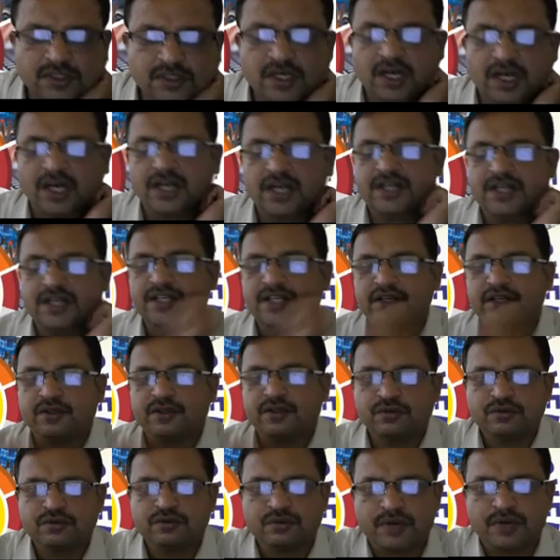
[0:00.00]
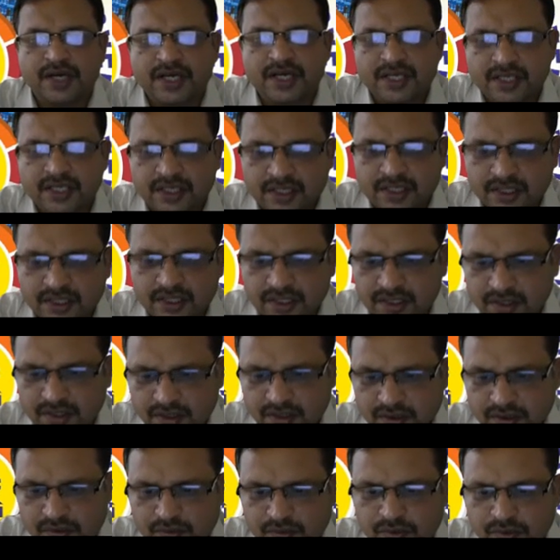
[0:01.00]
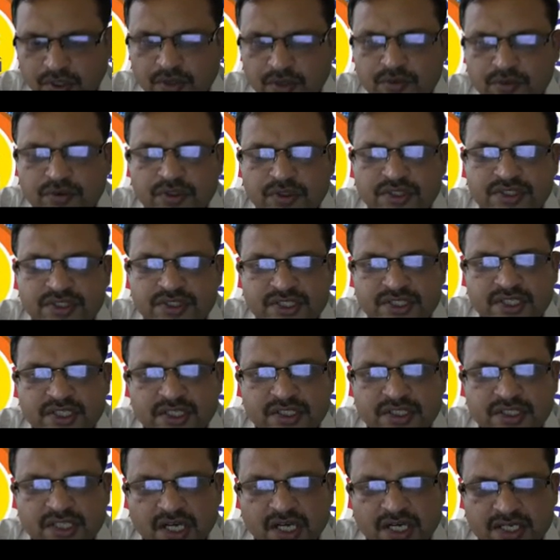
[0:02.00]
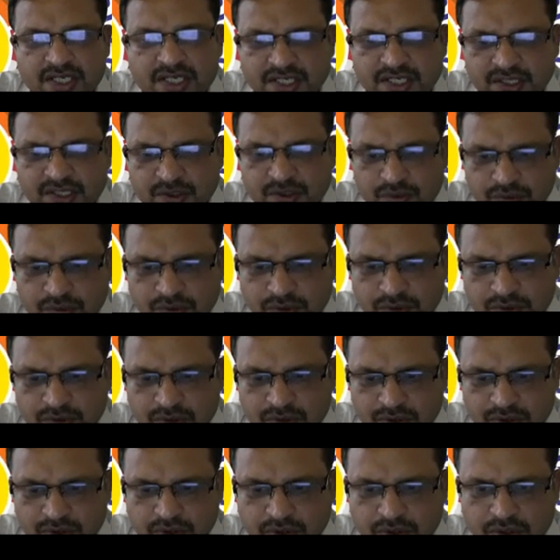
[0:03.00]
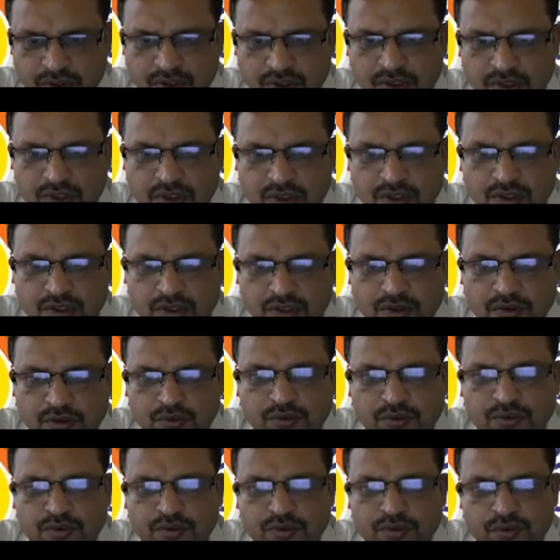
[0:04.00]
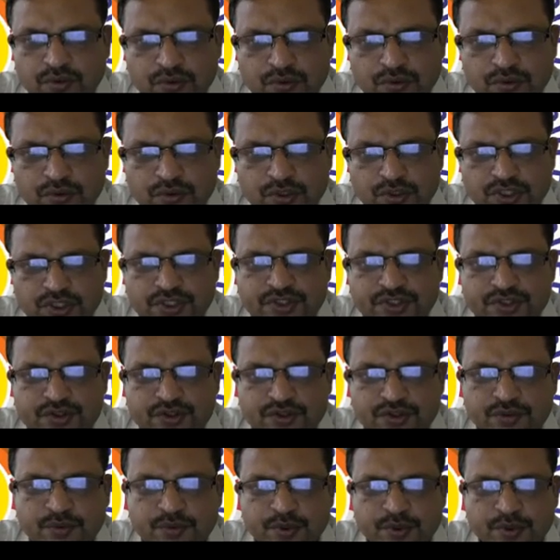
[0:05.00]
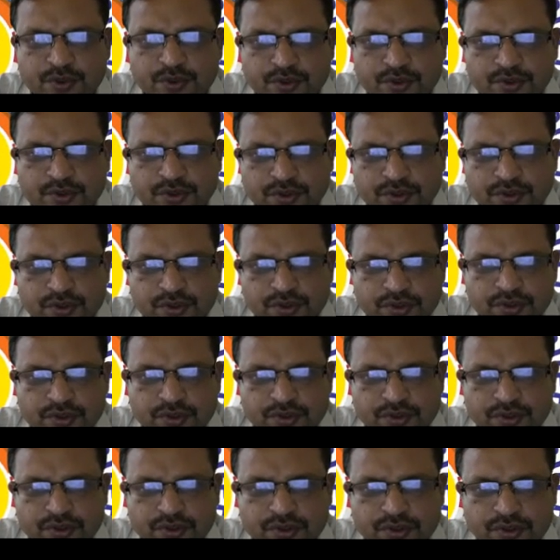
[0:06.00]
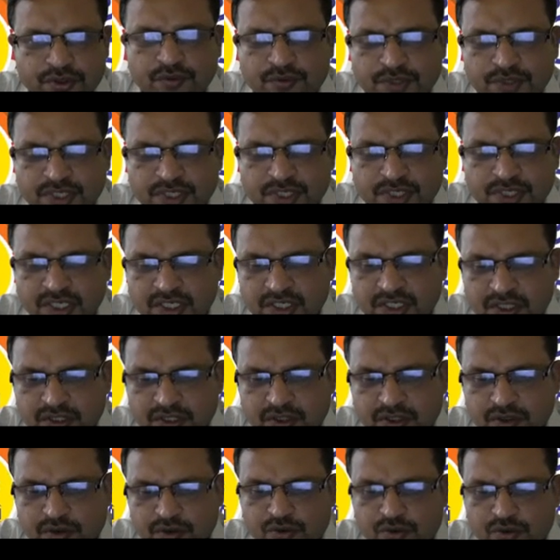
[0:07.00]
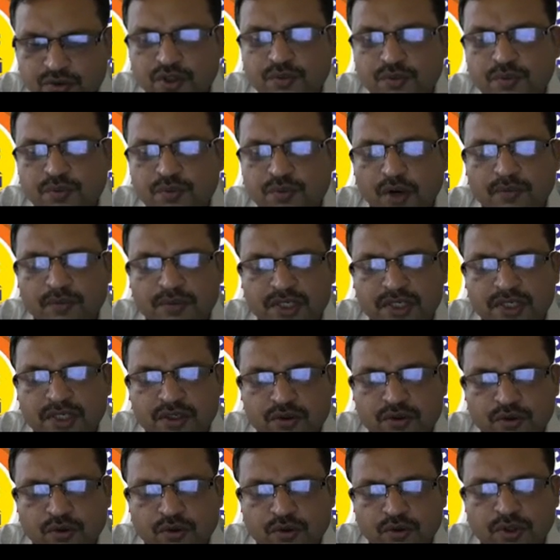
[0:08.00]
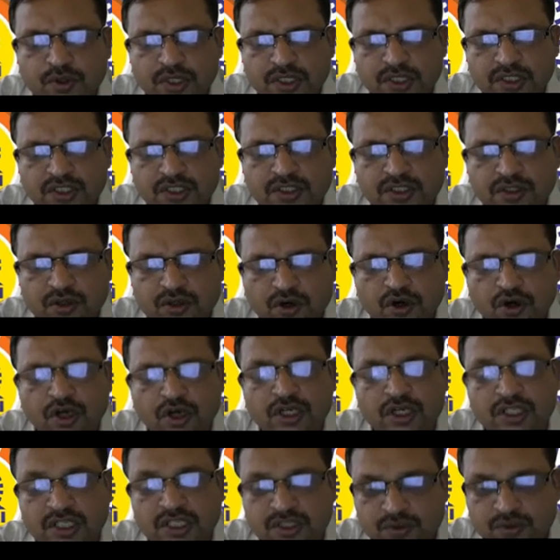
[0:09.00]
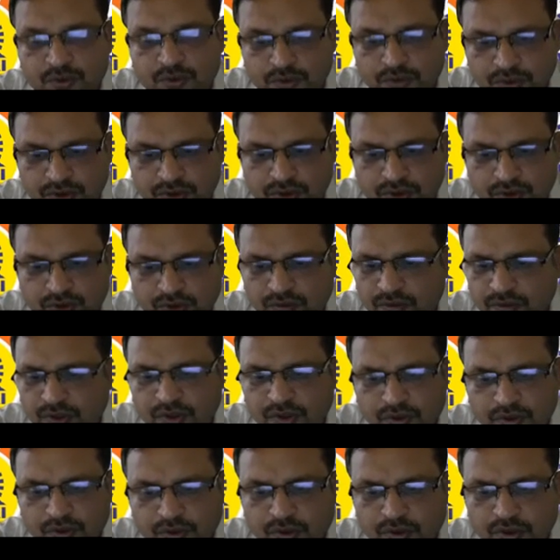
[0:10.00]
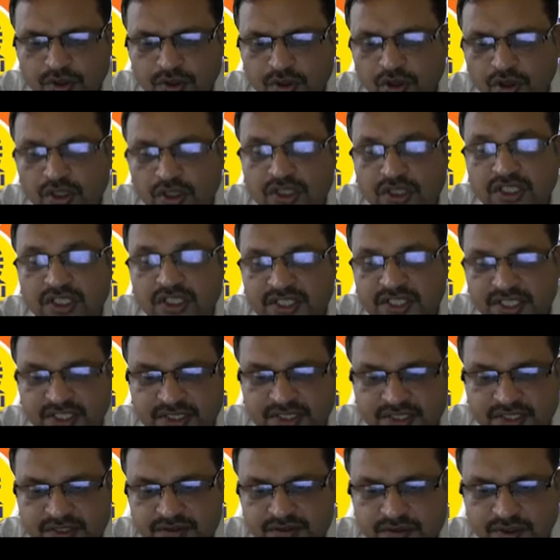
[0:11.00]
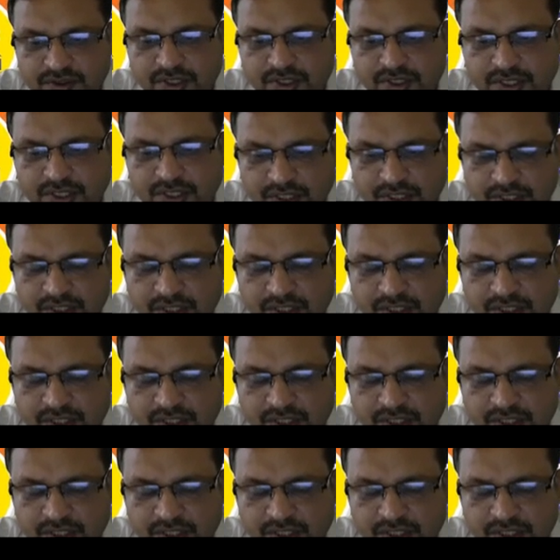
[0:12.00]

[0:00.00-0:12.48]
Hunting tooth, why? We have to consider the hunting tooth to distribute the wear uniformly over all the tooth, over all the teeth. Sorry.